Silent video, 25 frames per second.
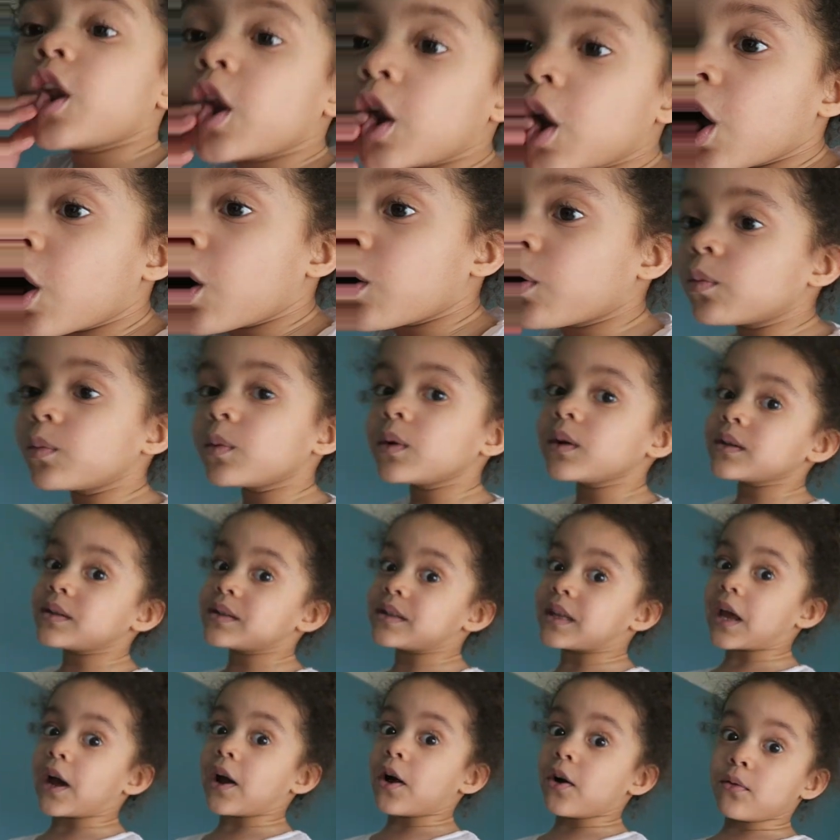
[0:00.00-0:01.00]
can only
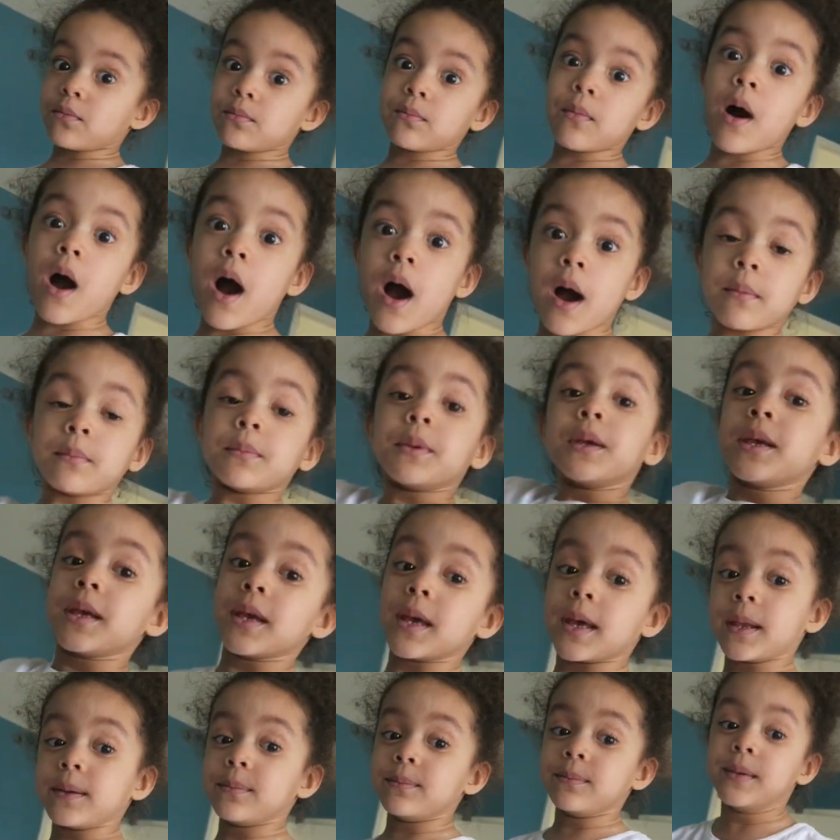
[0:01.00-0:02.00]
tell
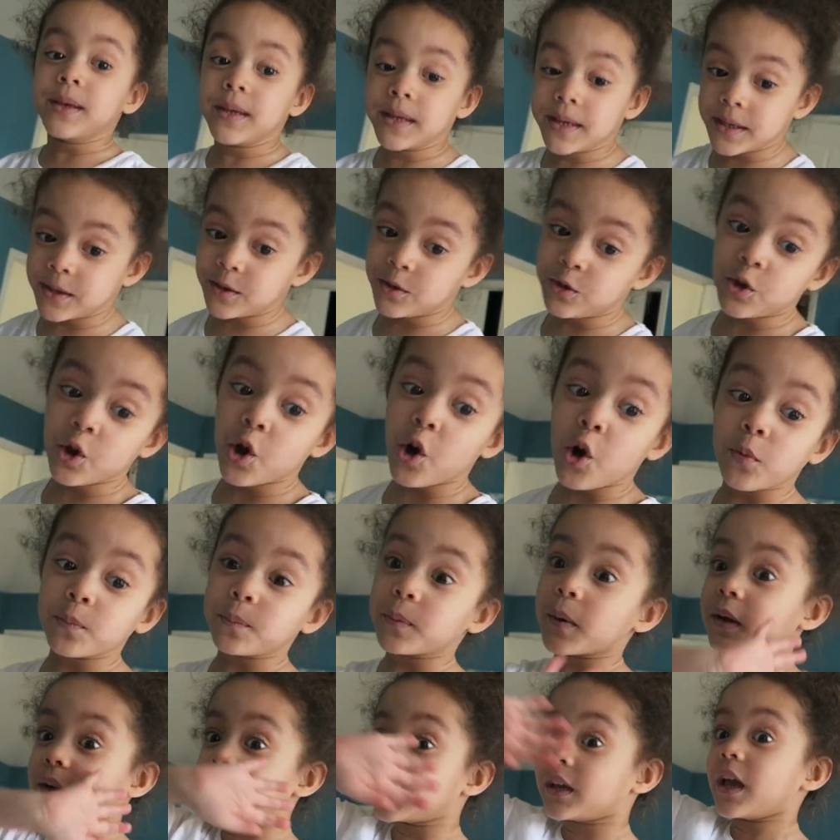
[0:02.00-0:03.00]
mommy and me,
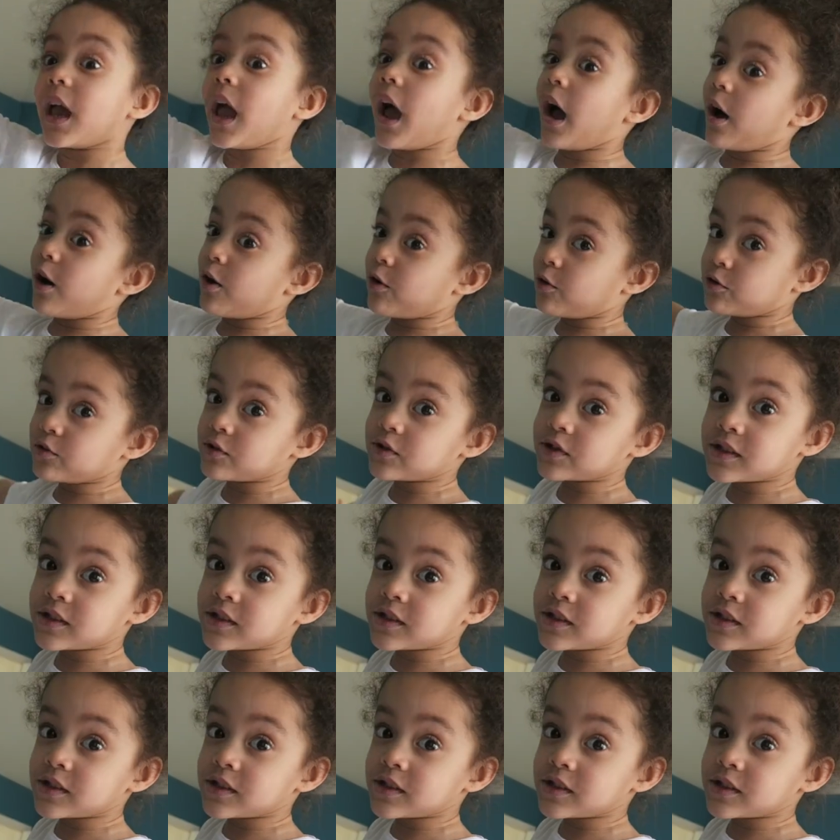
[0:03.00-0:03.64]
nobody else.